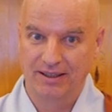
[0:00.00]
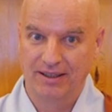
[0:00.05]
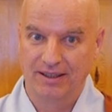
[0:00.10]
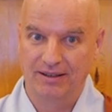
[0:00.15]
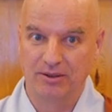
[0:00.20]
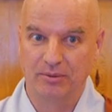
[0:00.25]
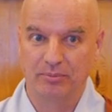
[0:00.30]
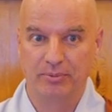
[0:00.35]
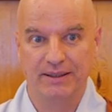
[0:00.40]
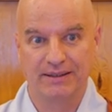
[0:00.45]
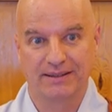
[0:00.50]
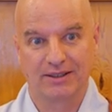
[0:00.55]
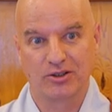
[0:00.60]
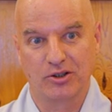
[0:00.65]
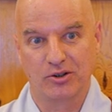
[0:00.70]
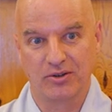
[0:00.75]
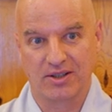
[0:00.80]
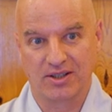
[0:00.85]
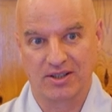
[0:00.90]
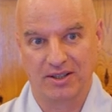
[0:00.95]
So please
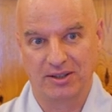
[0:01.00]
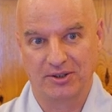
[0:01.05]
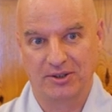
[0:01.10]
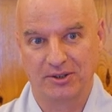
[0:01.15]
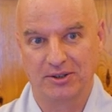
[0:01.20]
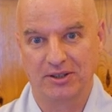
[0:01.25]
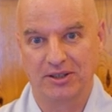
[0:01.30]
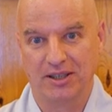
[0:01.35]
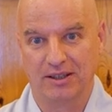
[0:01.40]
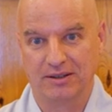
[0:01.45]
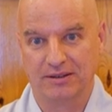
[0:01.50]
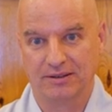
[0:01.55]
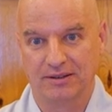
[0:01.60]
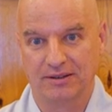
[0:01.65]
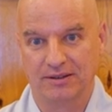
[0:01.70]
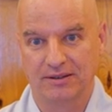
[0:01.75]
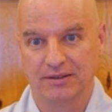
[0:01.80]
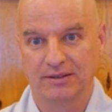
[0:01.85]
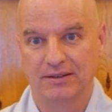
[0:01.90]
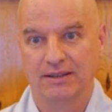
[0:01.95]
consult your
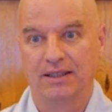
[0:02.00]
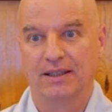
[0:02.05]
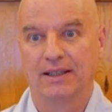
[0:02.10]
doctor,